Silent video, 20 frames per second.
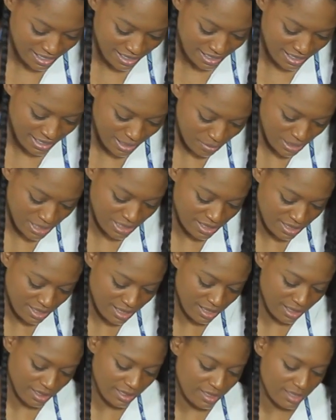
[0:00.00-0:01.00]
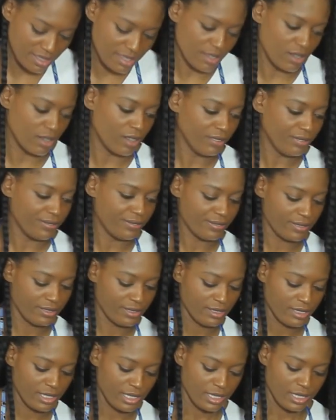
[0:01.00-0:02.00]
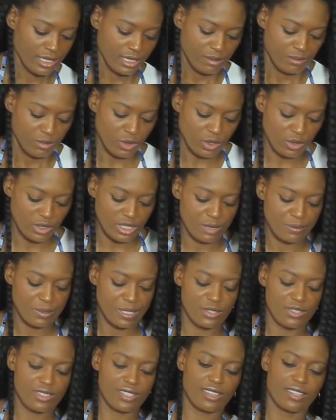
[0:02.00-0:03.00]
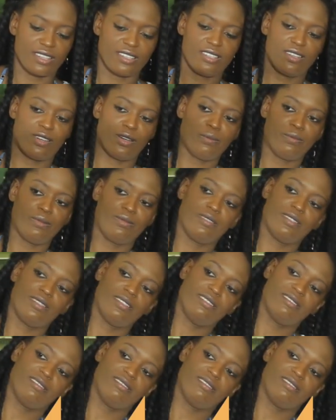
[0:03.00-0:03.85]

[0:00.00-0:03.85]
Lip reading: Let me just cut this off. I'm not going to be using this top, you know.